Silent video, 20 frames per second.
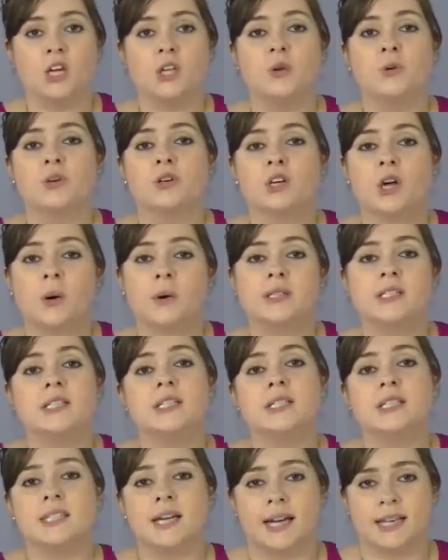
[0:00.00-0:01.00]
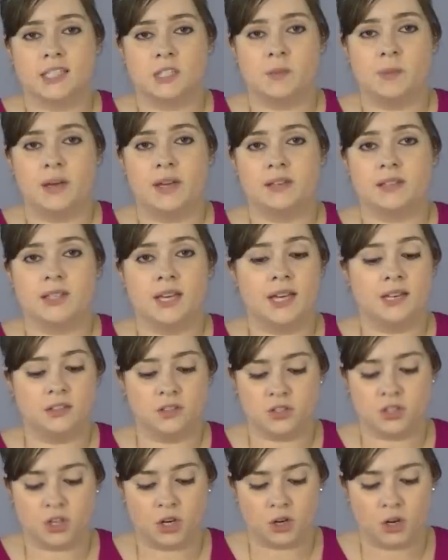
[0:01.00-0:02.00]
you can go into Design Space,
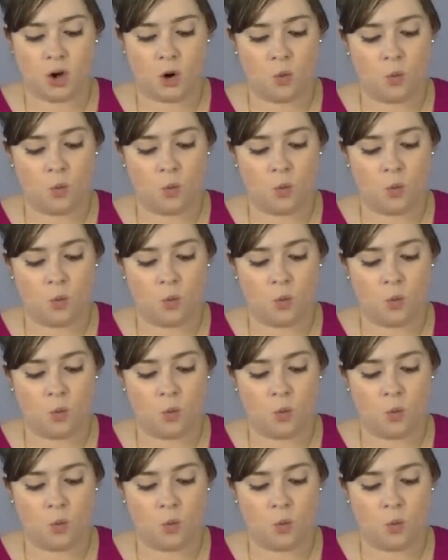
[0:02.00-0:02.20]
insert